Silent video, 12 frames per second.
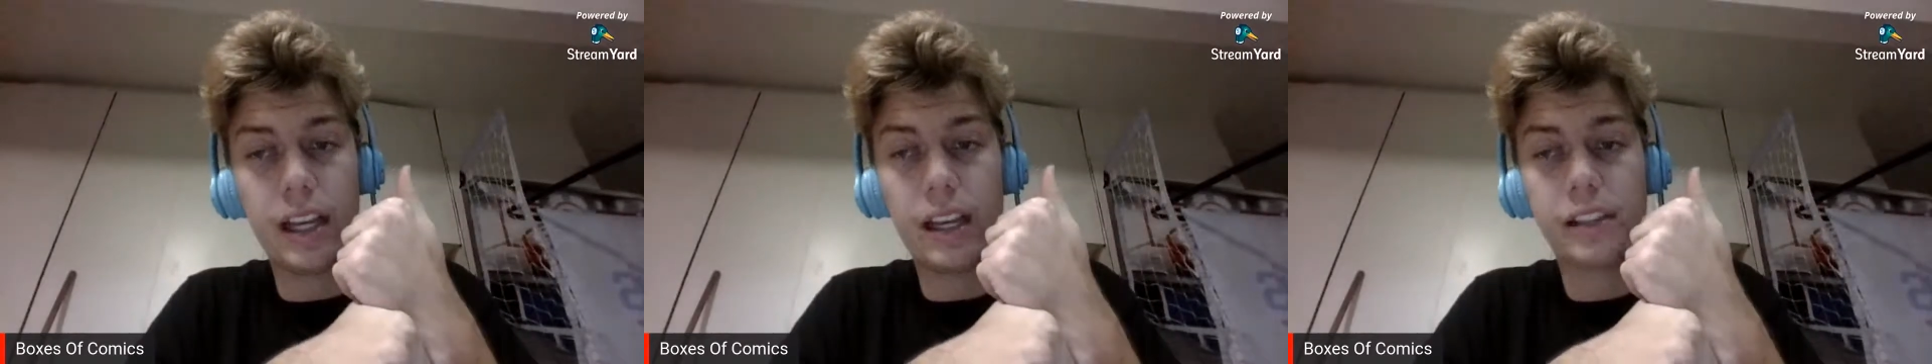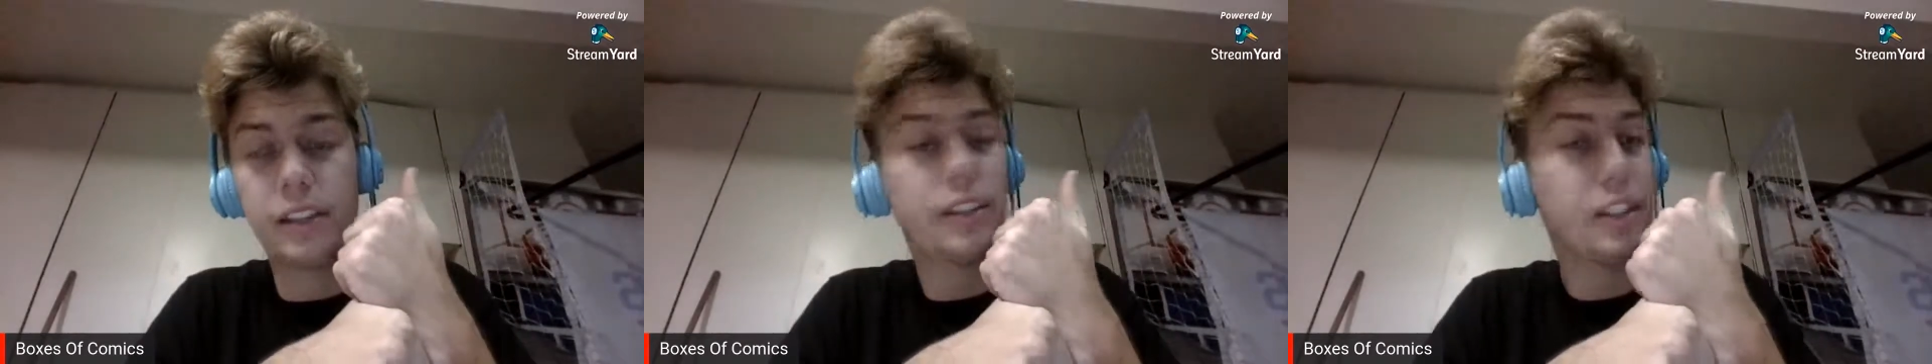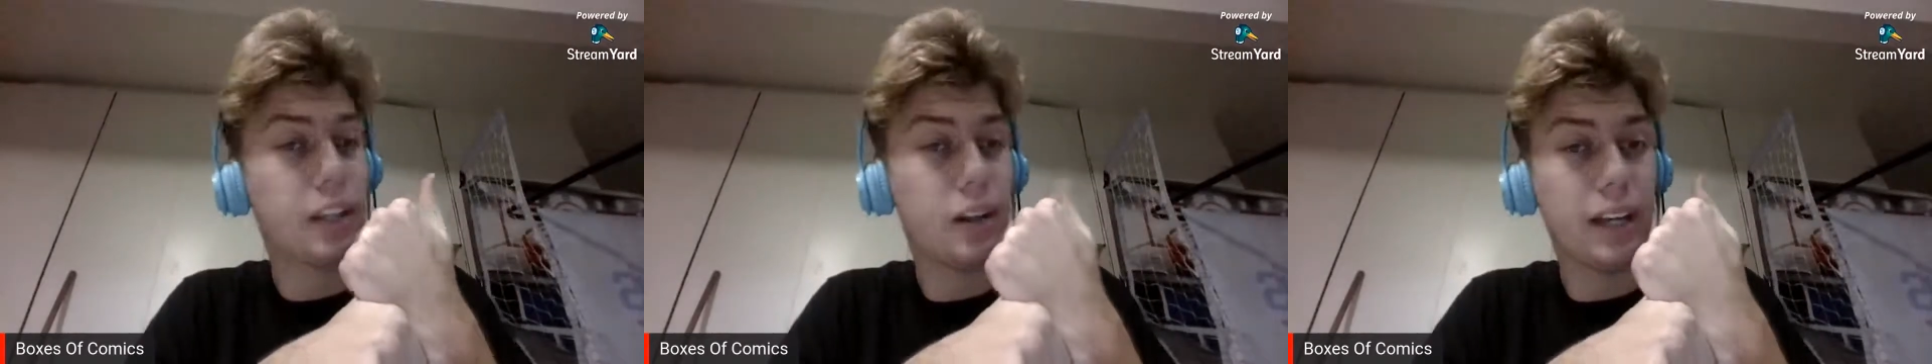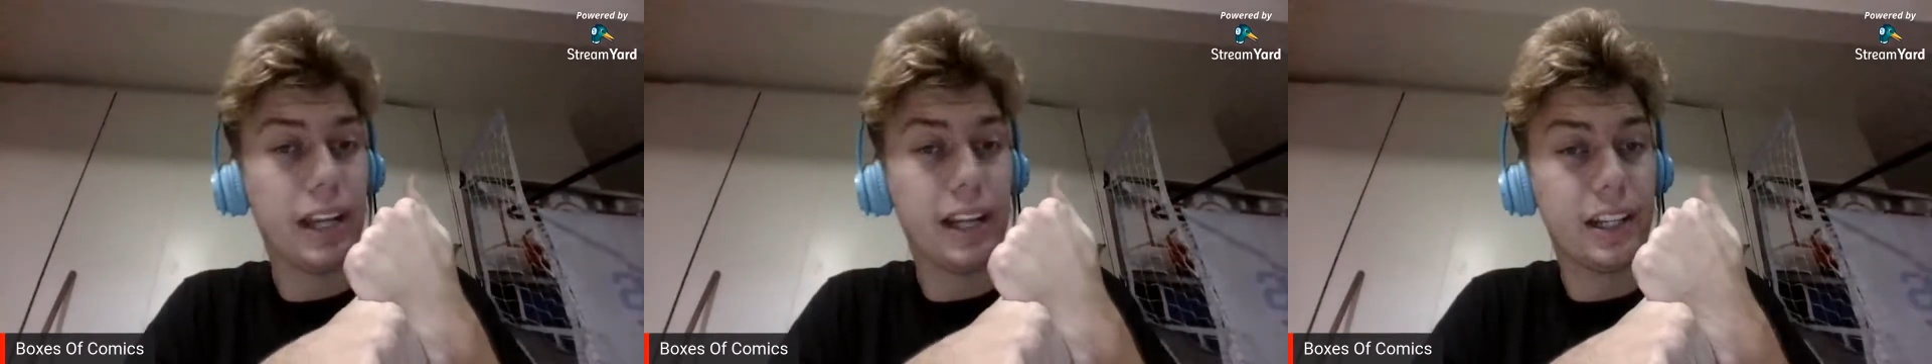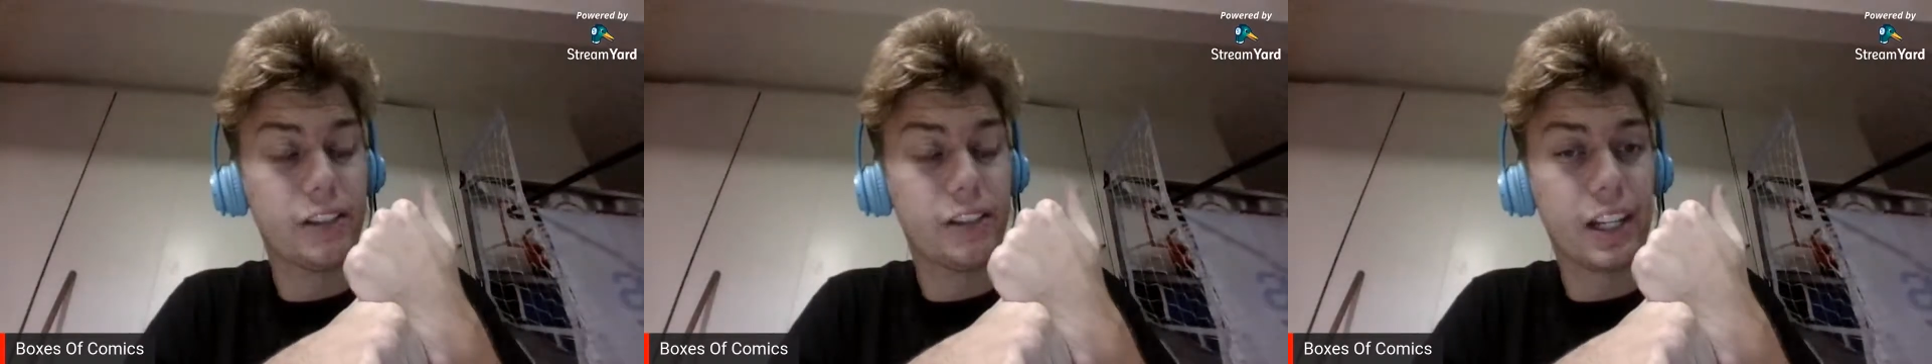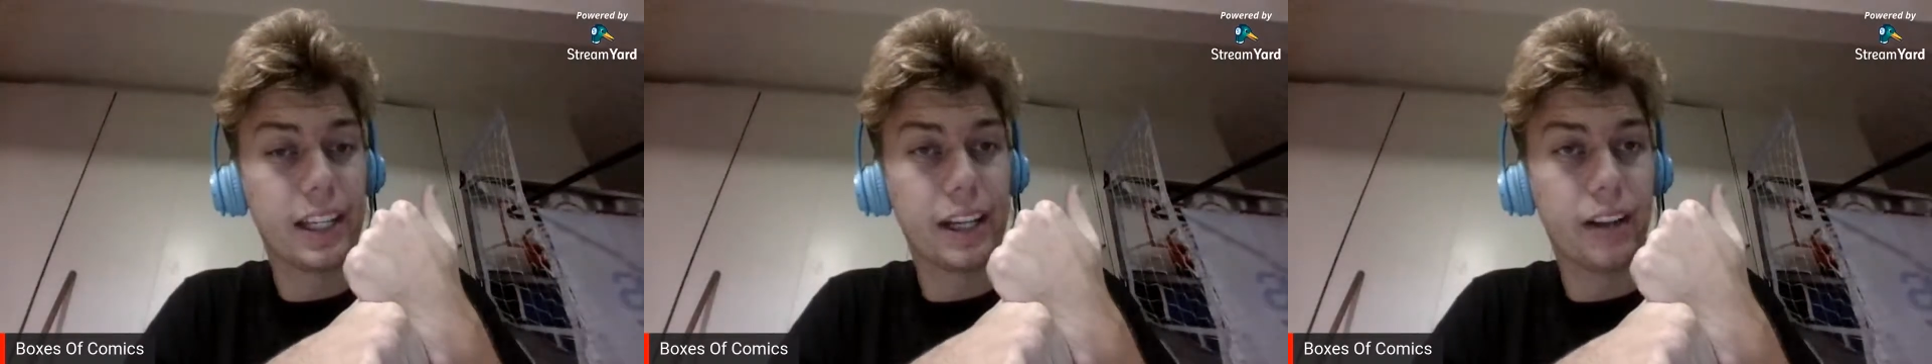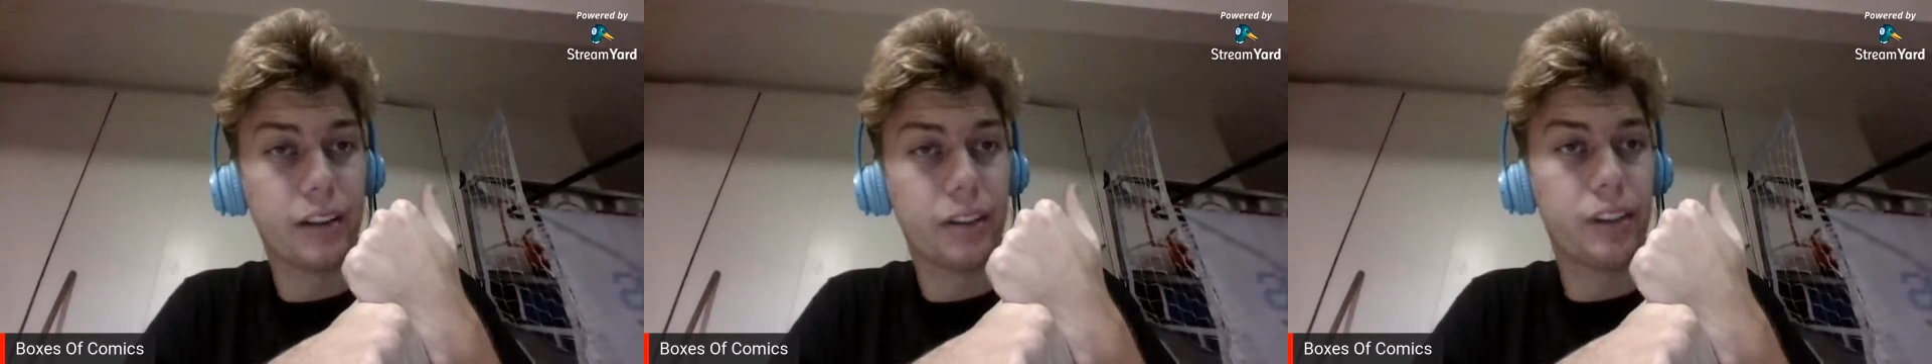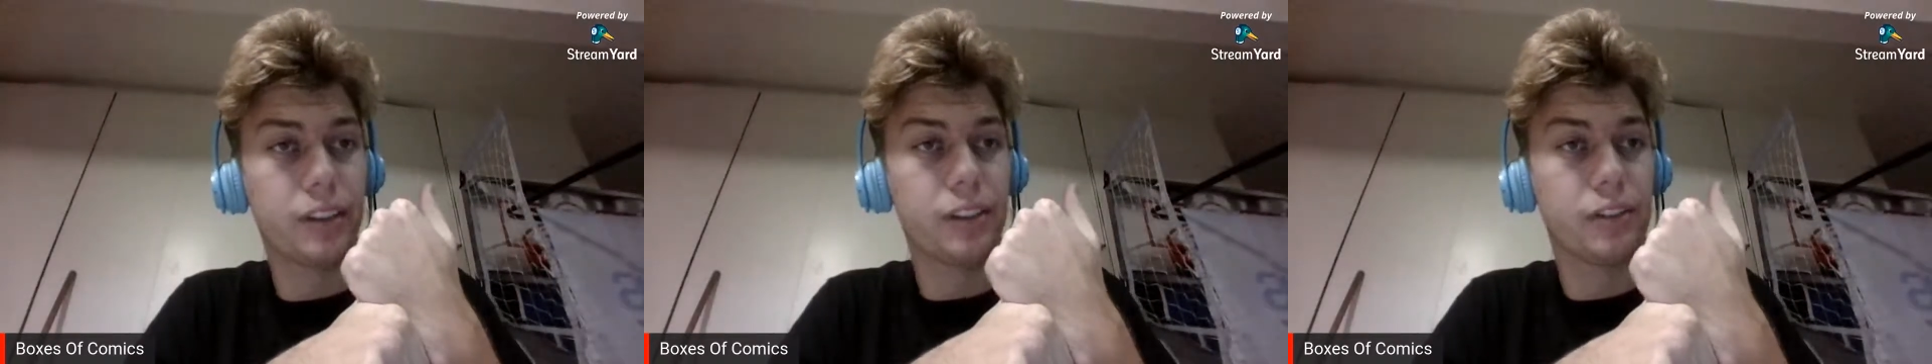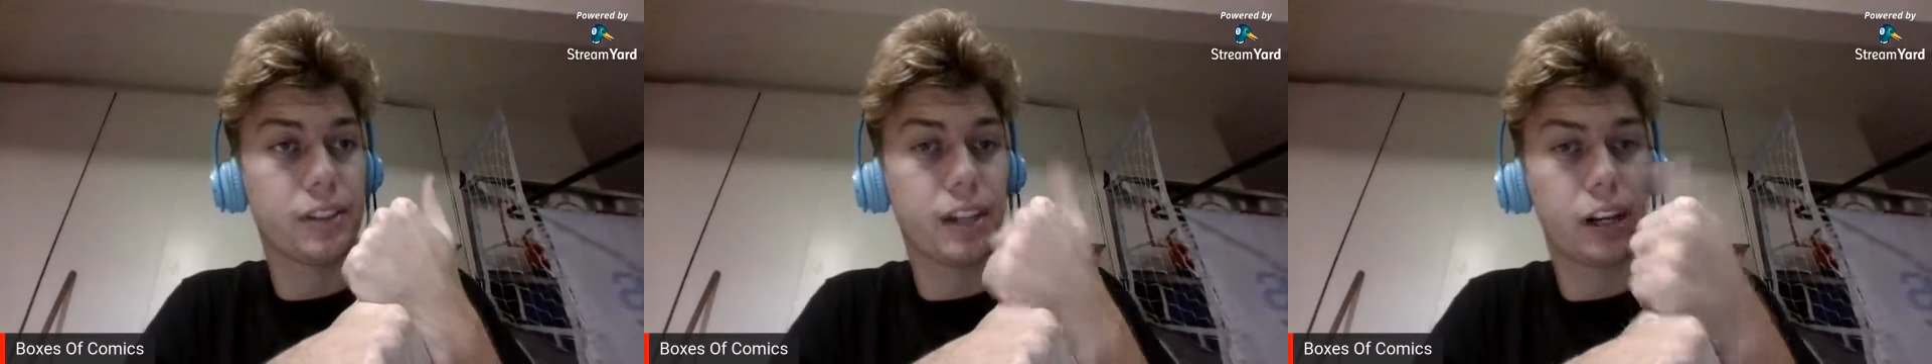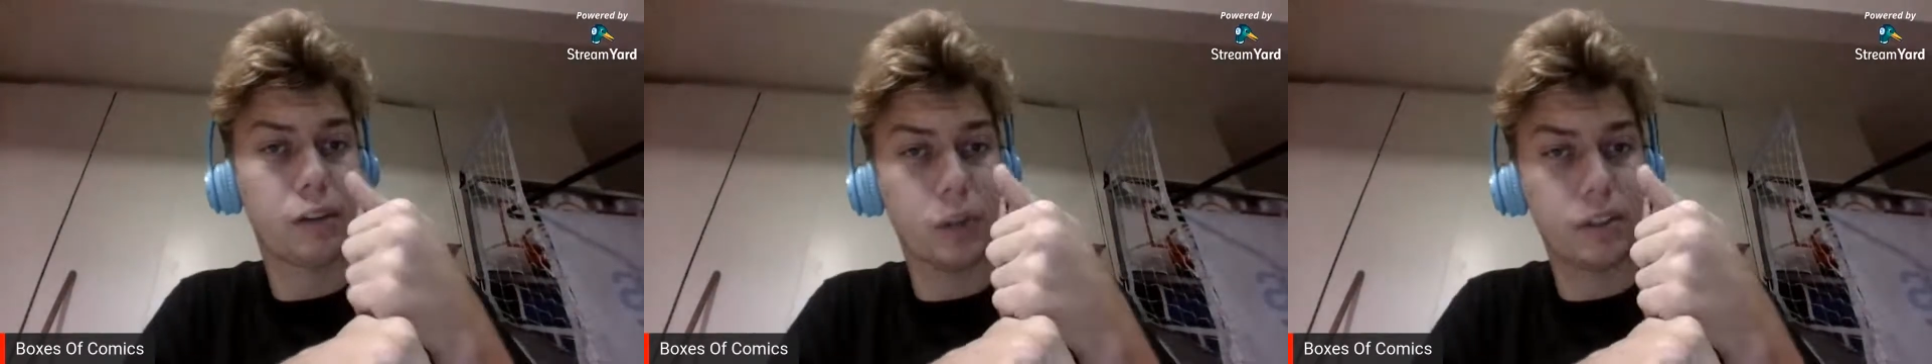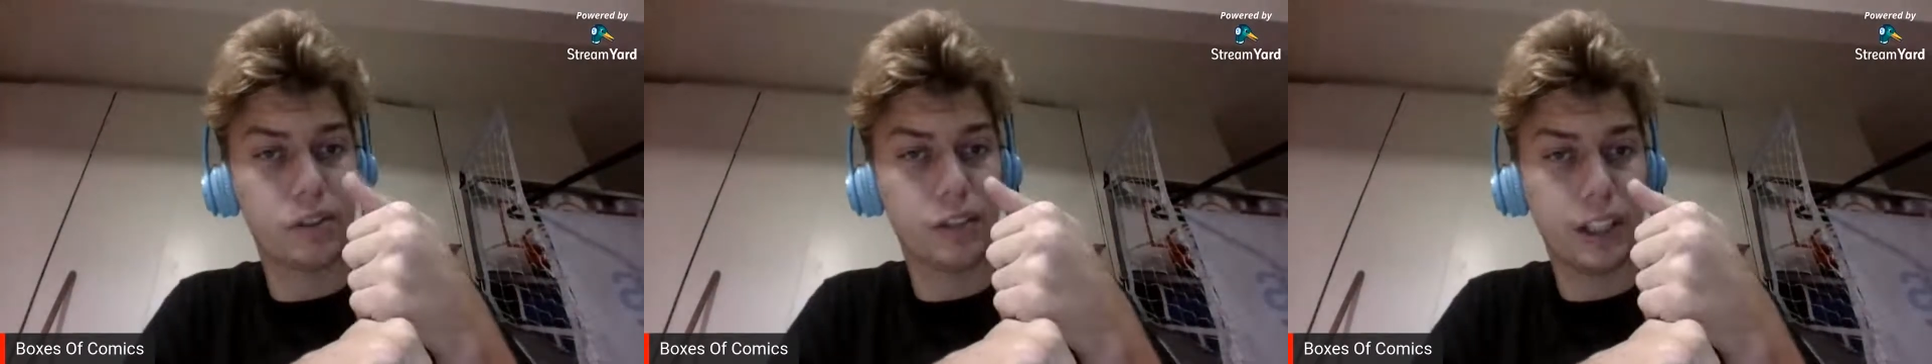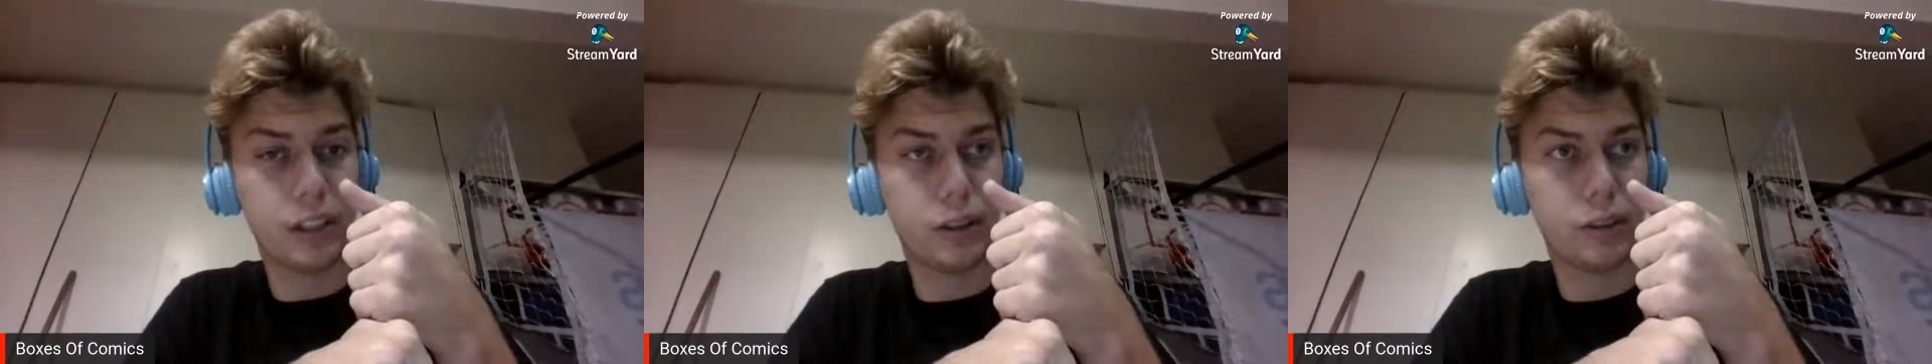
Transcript: You could go ahead and check out the new Star Wars video,